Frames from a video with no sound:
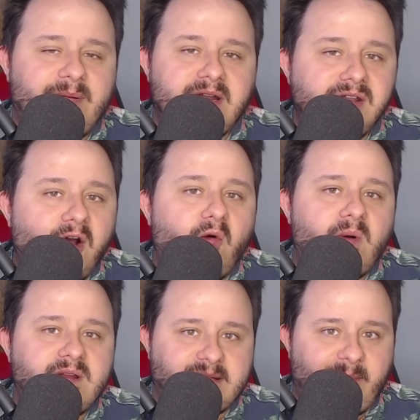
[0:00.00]
but no
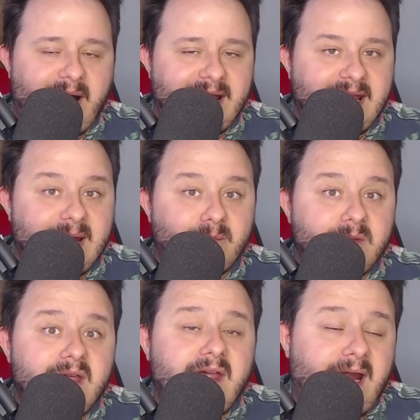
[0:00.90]
one's buying it.
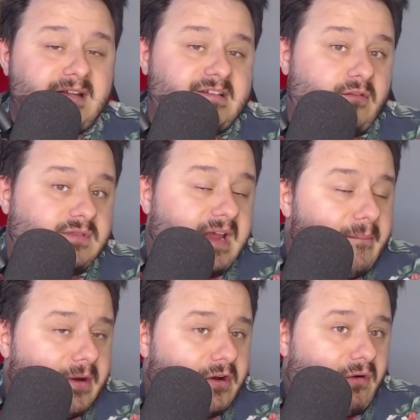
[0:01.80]
And so
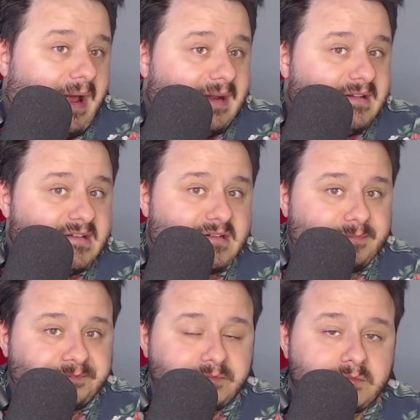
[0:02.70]
Democrats,
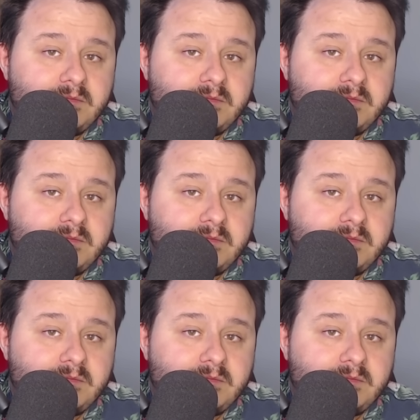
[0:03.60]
